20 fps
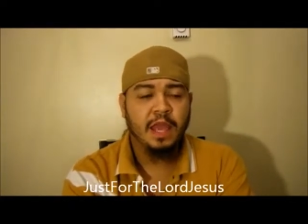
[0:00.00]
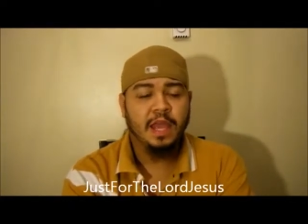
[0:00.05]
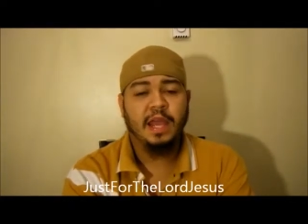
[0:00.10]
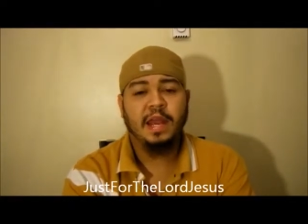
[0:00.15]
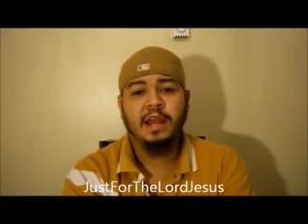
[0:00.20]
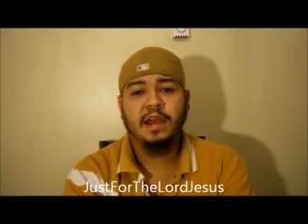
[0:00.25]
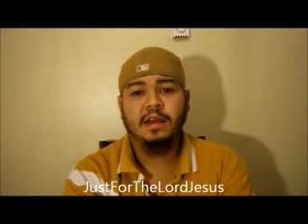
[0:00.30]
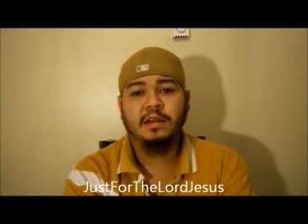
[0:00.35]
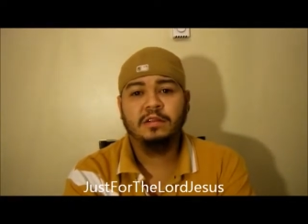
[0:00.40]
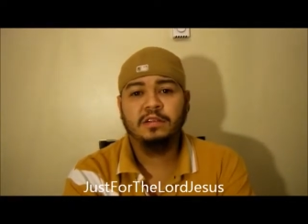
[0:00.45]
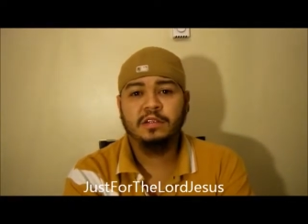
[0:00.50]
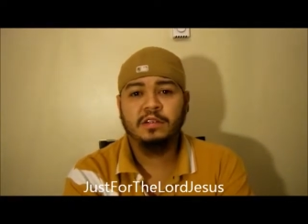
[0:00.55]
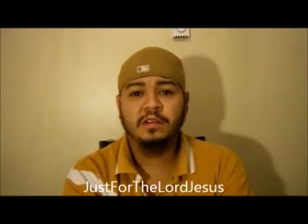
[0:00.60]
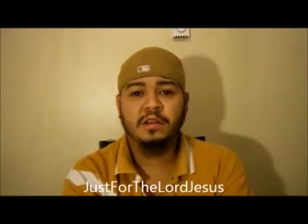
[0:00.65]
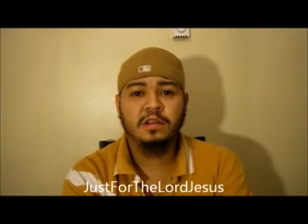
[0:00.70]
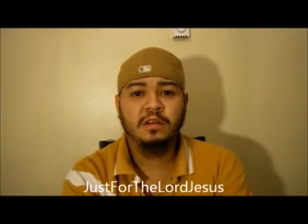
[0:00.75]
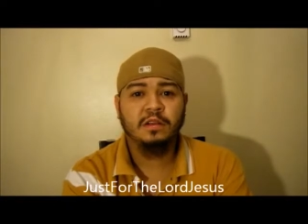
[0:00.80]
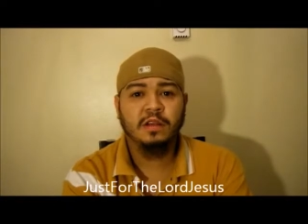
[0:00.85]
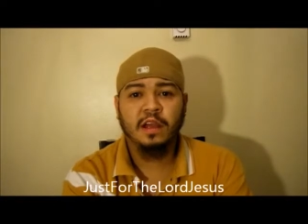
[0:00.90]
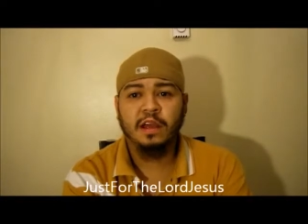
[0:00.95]
And out of
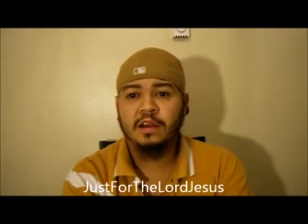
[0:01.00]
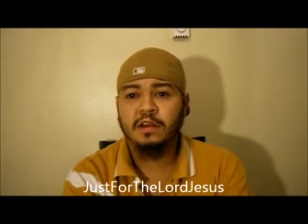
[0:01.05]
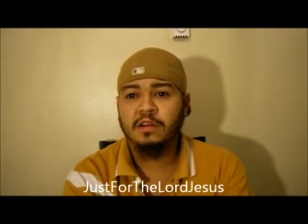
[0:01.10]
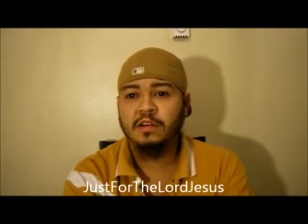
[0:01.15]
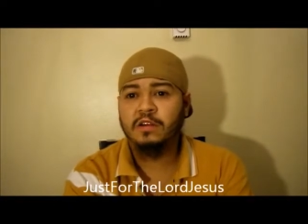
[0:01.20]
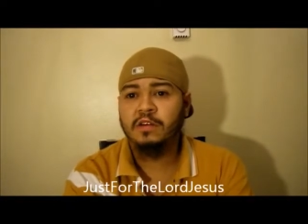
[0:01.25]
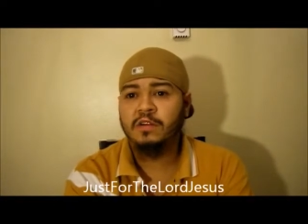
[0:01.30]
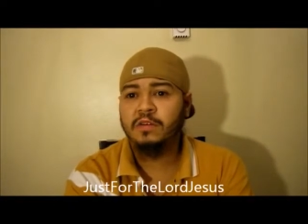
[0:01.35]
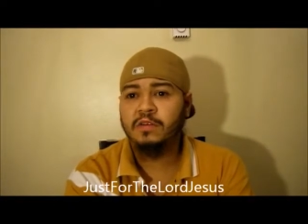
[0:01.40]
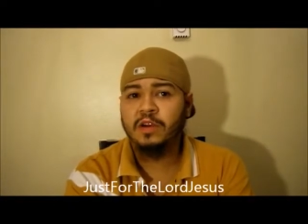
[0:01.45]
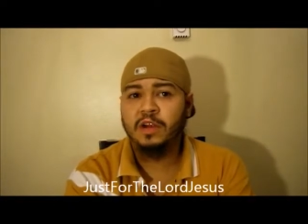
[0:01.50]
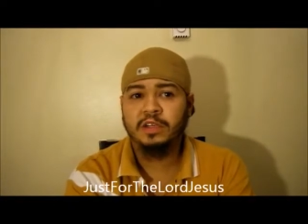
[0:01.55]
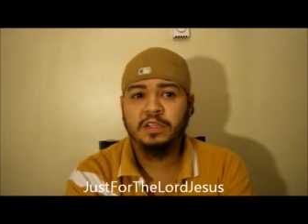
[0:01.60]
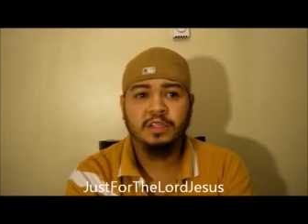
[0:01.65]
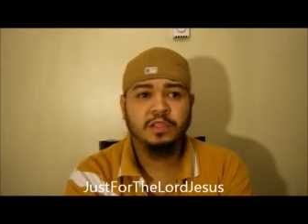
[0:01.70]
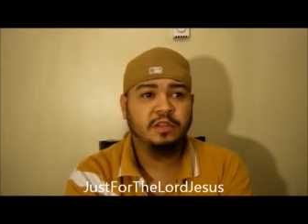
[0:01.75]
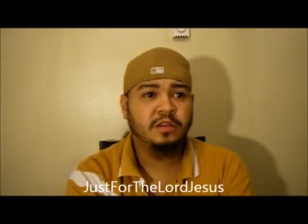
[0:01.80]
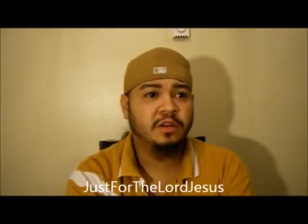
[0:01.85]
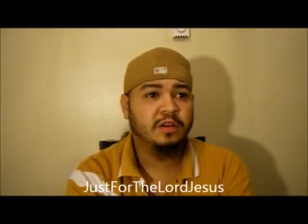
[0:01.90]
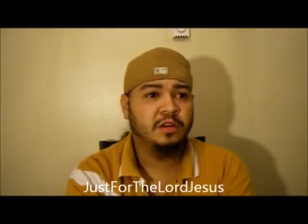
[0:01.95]
nowhere, I
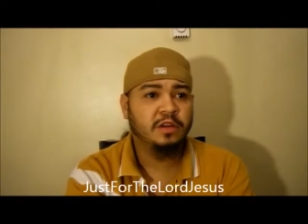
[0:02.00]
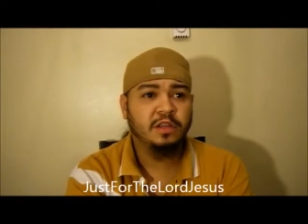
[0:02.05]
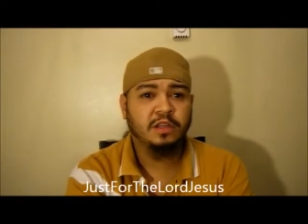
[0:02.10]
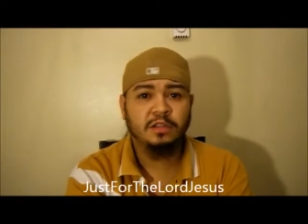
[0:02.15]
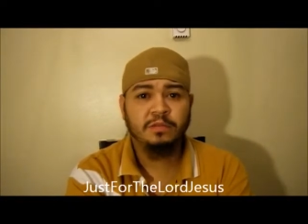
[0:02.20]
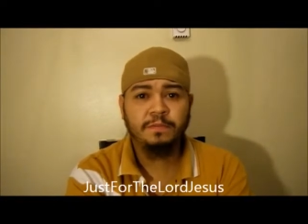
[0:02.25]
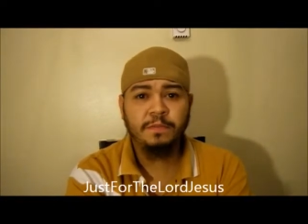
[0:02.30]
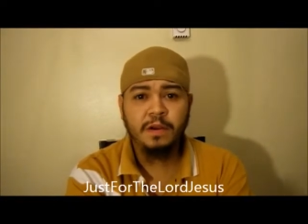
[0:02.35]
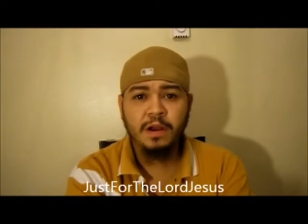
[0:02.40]
just heard this,